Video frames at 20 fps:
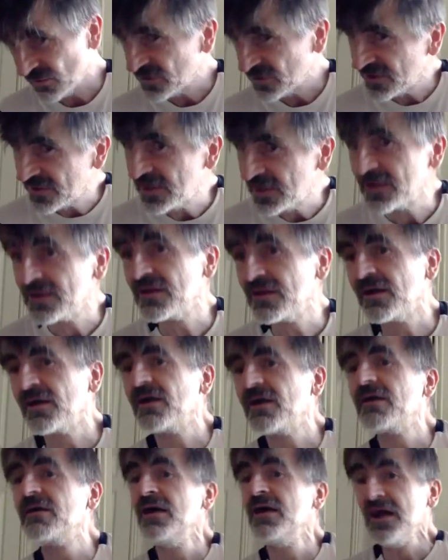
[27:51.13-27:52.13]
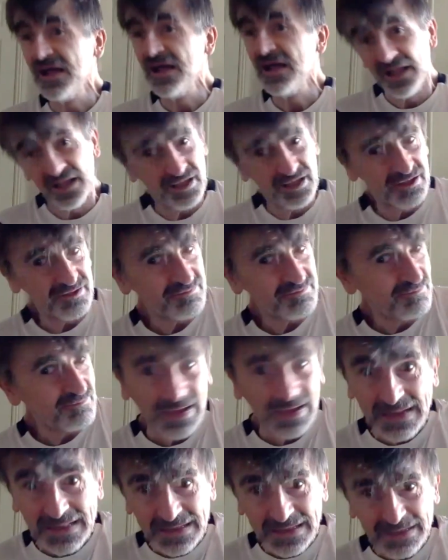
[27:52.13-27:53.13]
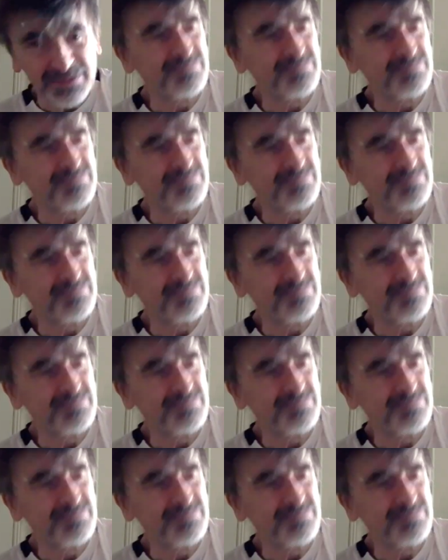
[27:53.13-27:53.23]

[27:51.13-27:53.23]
I think are many.